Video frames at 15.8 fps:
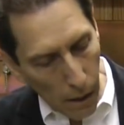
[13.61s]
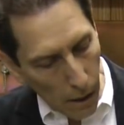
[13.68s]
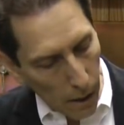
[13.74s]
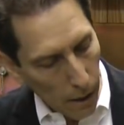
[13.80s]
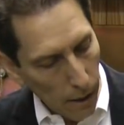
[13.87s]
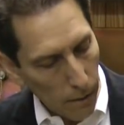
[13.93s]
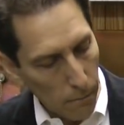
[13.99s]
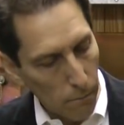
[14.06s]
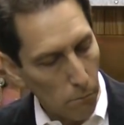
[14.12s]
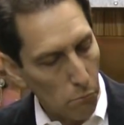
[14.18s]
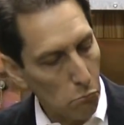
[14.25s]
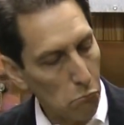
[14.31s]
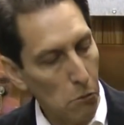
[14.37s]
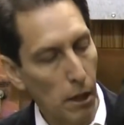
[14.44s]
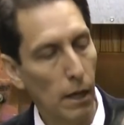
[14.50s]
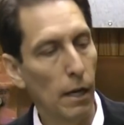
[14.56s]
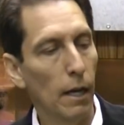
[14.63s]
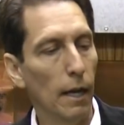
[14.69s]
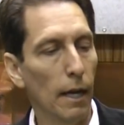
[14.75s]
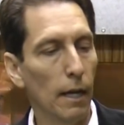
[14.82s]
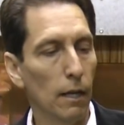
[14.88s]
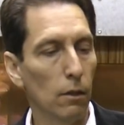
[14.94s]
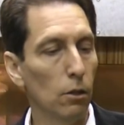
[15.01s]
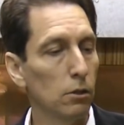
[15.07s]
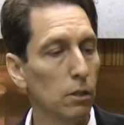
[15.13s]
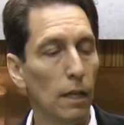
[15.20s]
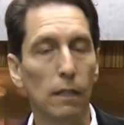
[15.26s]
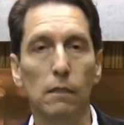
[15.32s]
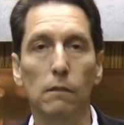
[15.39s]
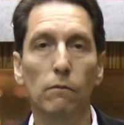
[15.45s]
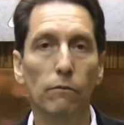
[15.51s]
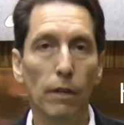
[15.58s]
Um, and it looks
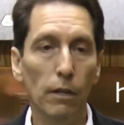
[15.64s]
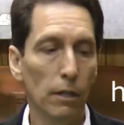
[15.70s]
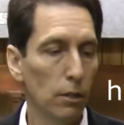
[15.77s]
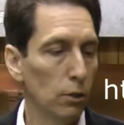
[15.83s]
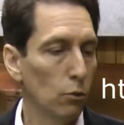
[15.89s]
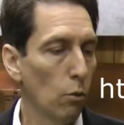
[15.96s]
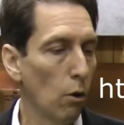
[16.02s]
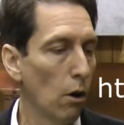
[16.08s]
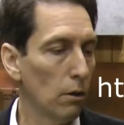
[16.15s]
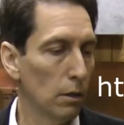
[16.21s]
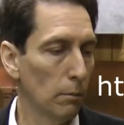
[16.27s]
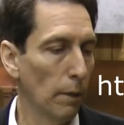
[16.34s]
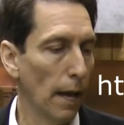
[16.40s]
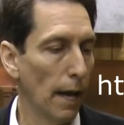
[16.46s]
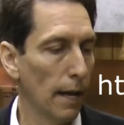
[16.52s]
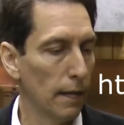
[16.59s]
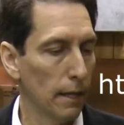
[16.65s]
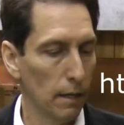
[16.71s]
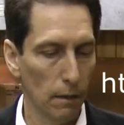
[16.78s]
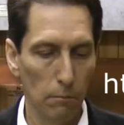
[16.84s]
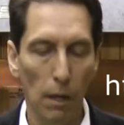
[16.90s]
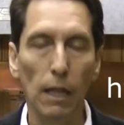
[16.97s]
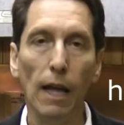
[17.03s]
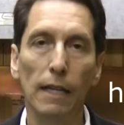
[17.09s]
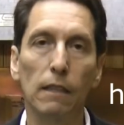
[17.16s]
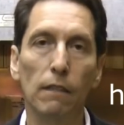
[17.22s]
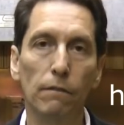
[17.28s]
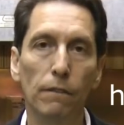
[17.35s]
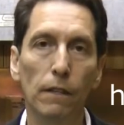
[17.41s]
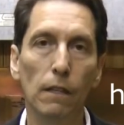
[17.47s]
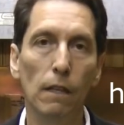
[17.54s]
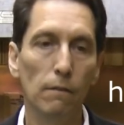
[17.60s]
like a very good quality bag. Um, I like the
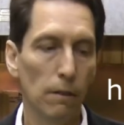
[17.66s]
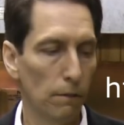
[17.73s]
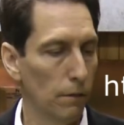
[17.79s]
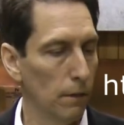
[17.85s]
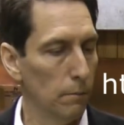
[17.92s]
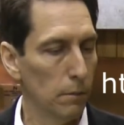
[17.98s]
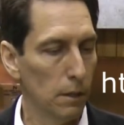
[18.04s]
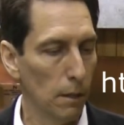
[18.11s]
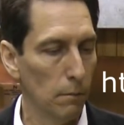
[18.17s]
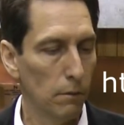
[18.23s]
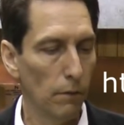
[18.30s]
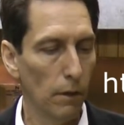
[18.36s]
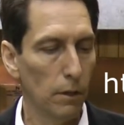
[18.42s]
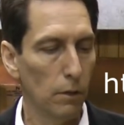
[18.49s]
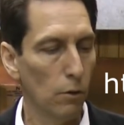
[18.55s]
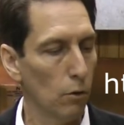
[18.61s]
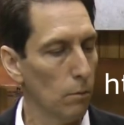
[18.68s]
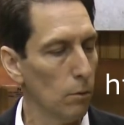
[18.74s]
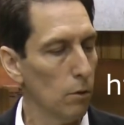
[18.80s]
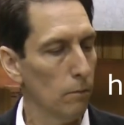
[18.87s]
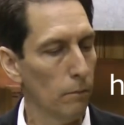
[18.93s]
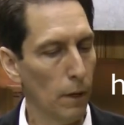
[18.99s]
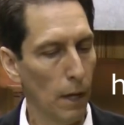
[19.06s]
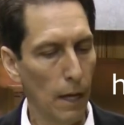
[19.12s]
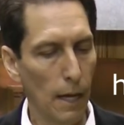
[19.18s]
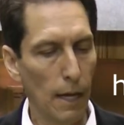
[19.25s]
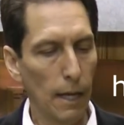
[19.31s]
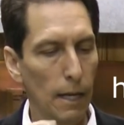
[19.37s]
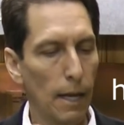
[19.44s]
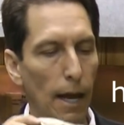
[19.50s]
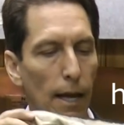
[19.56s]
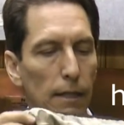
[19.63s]
feel of it. It seems, seems very durable.
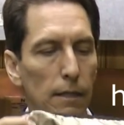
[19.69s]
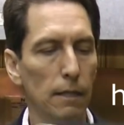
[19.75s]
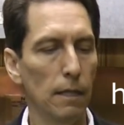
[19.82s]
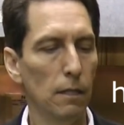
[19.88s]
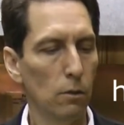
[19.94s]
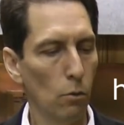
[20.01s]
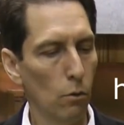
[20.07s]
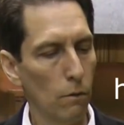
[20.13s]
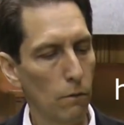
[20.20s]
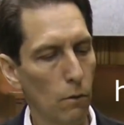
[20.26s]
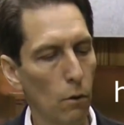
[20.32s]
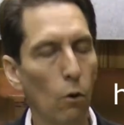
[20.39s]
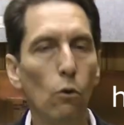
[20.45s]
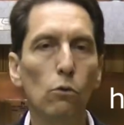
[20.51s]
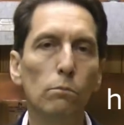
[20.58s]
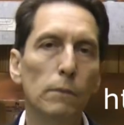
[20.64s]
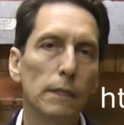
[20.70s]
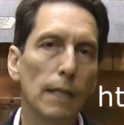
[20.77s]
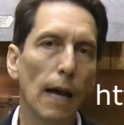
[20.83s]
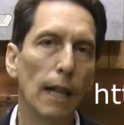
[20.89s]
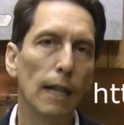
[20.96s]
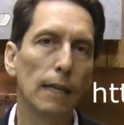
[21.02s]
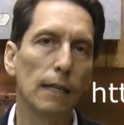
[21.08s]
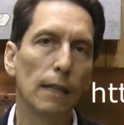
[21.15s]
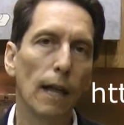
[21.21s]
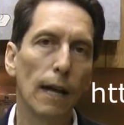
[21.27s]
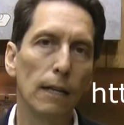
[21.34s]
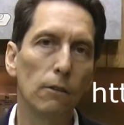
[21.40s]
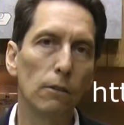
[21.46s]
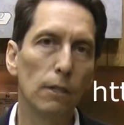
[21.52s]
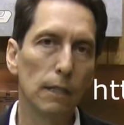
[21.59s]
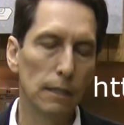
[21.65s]
It has this sort of gold metallic
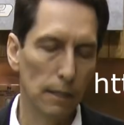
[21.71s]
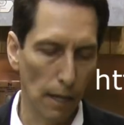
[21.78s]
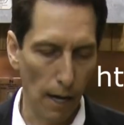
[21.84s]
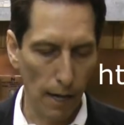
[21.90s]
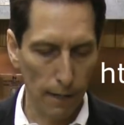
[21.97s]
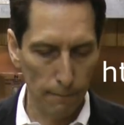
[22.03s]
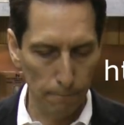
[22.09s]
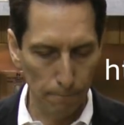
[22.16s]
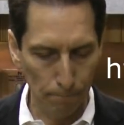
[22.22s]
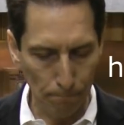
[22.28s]
liner inside,